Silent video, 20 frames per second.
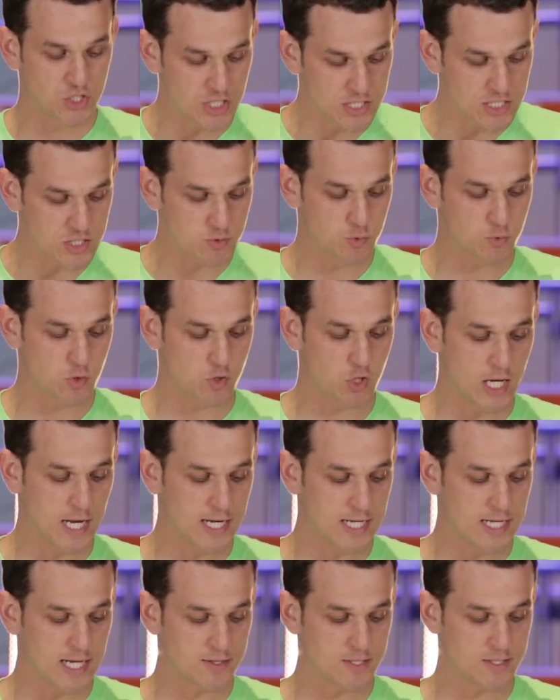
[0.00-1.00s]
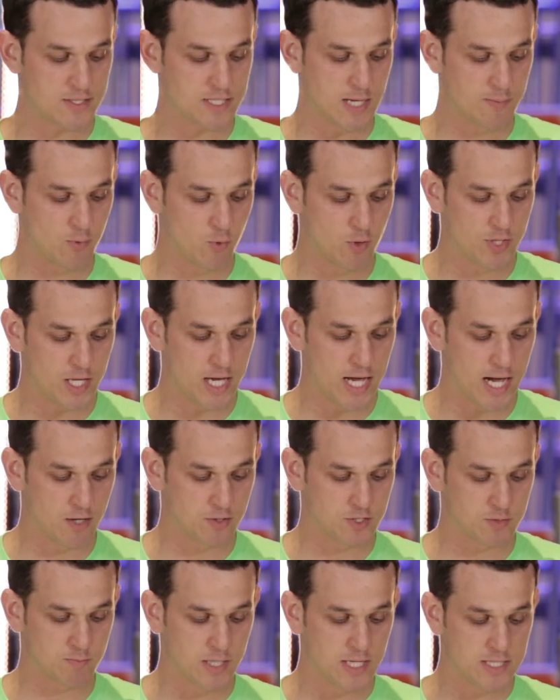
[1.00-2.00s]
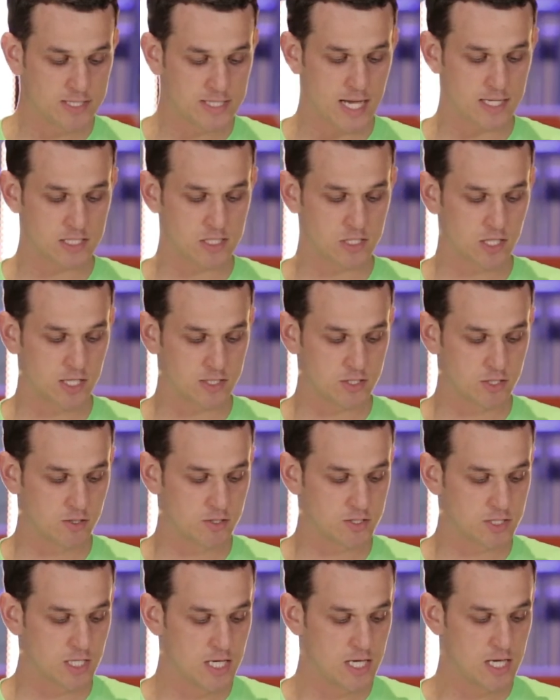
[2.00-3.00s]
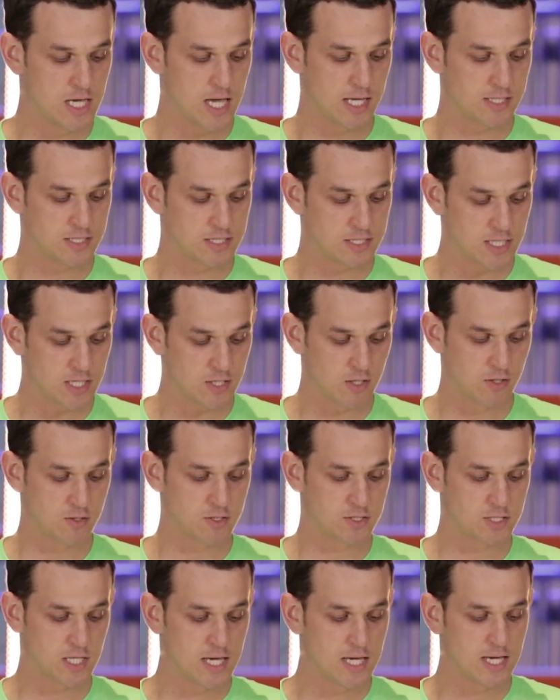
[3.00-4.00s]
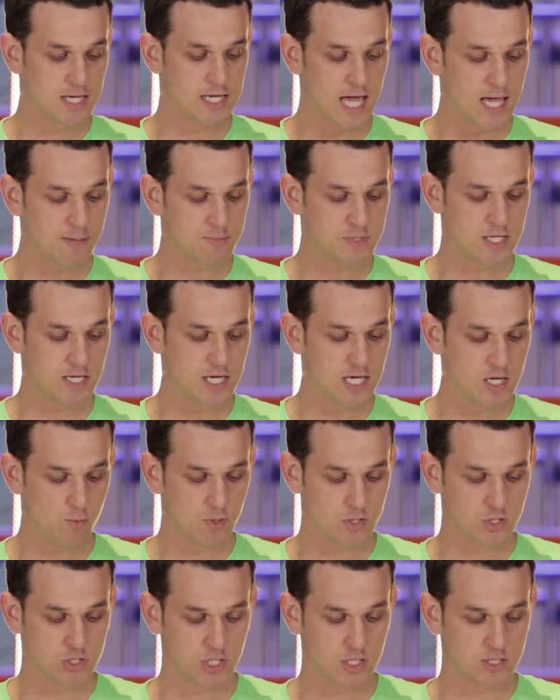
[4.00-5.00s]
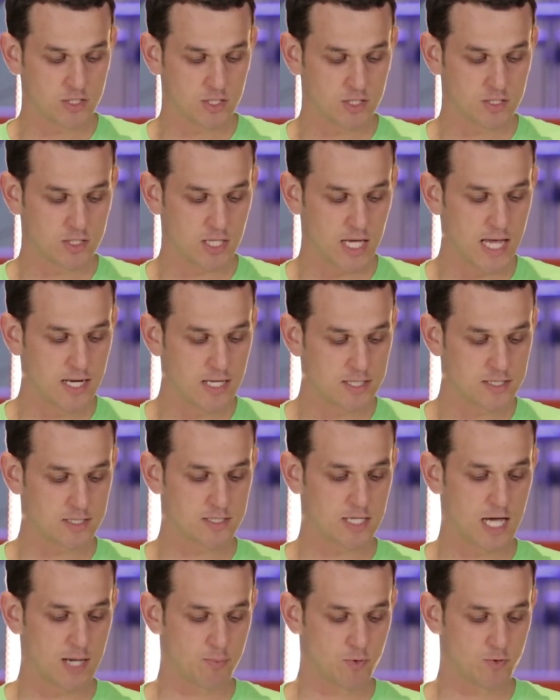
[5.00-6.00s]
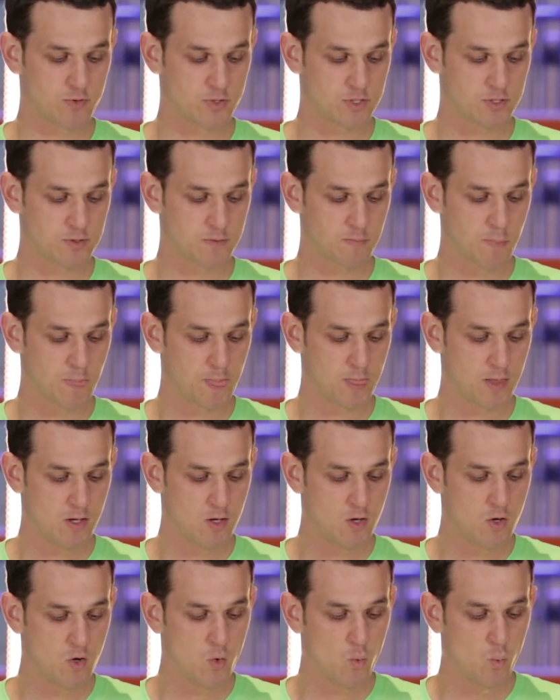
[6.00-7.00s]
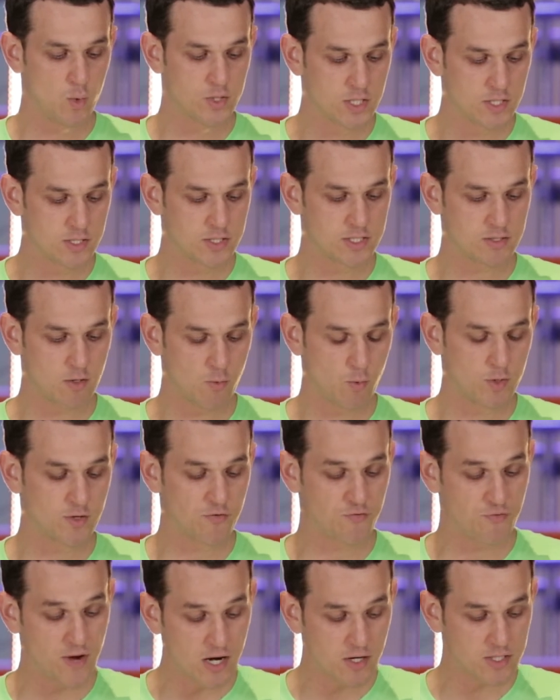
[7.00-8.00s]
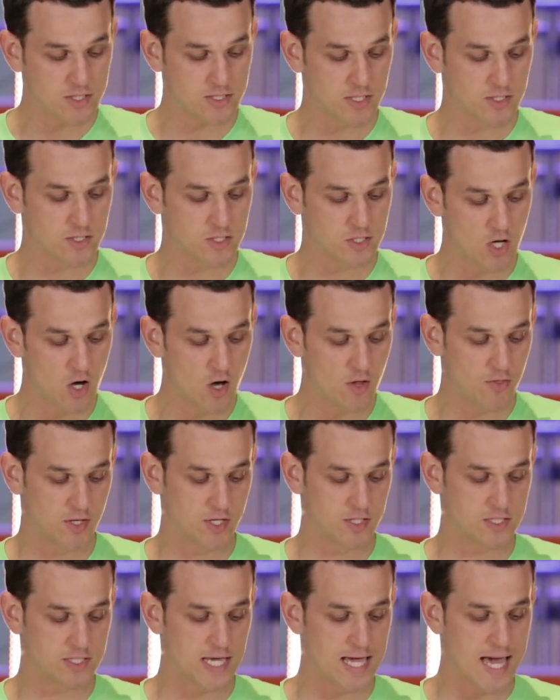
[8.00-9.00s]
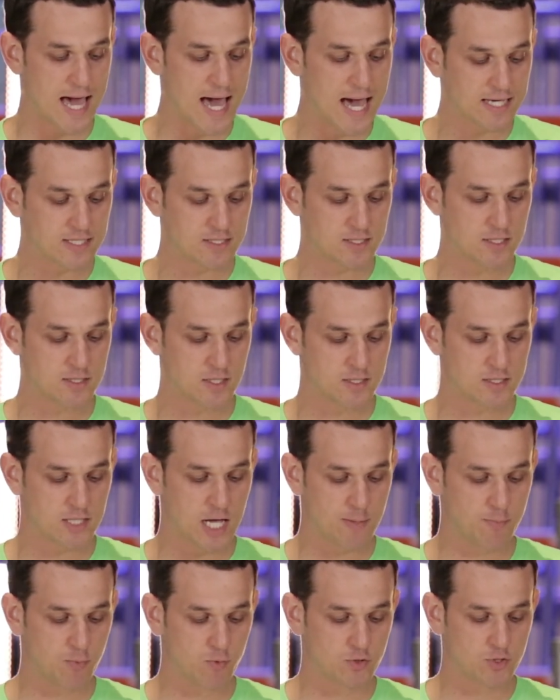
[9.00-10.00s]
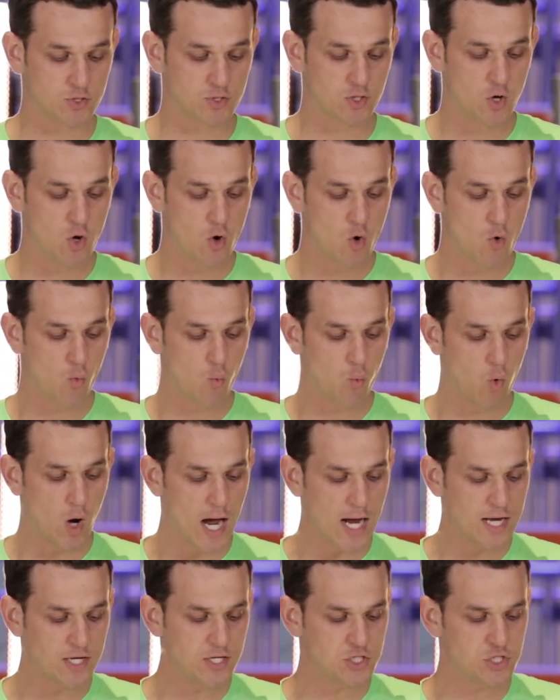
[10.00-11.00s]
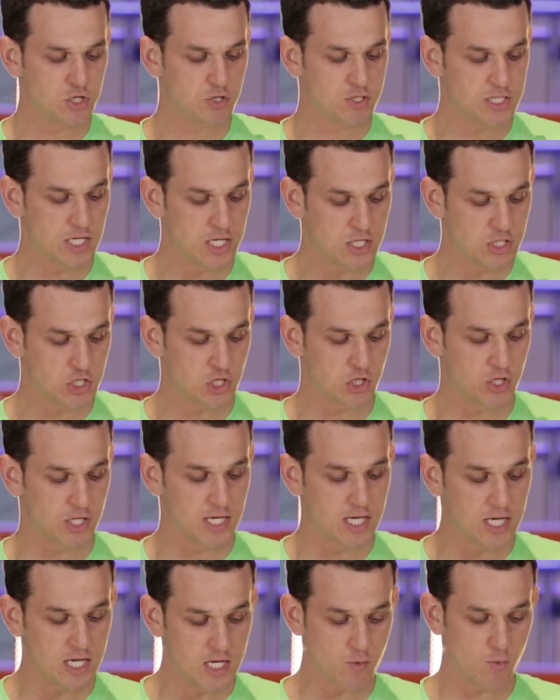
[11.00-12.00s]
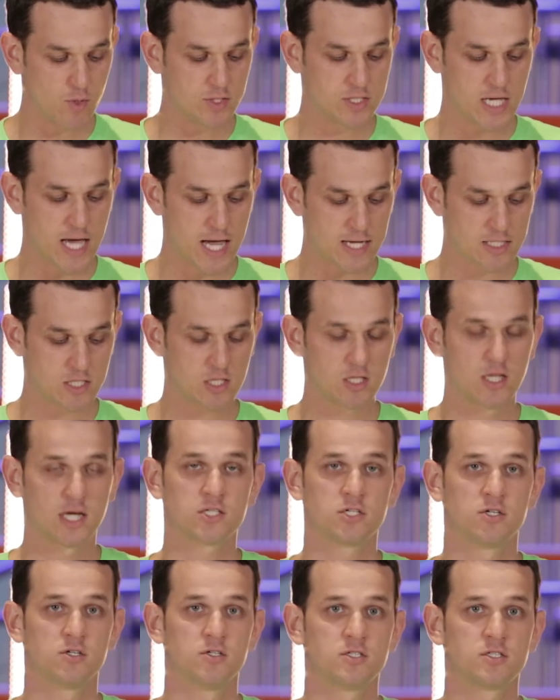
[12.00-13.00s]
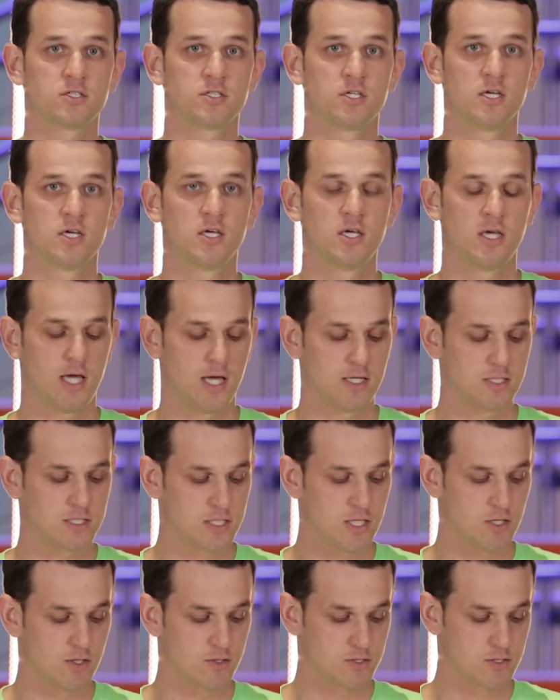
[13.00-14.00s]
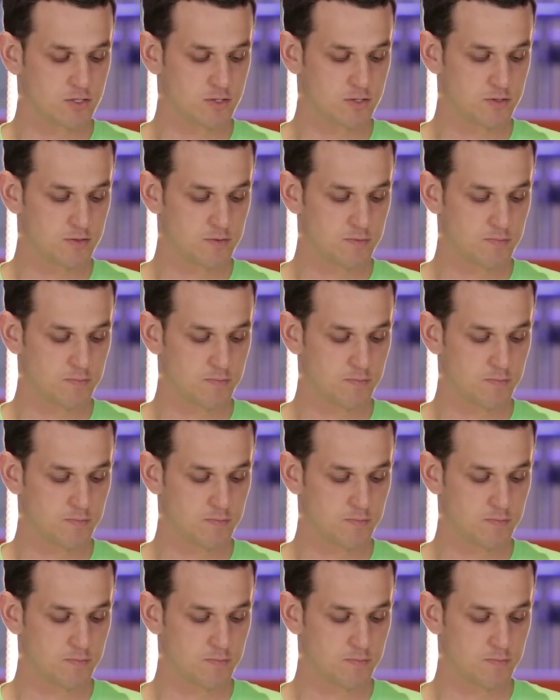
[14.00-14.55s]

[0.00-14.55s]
Jesus was reclining at the table in the house, many tax collectors and sinners came to eat with Jesus and his disciples. When the Pharisees saw this, they asked his disciples, "Why does your teacher eat with tax collectors and sinners?"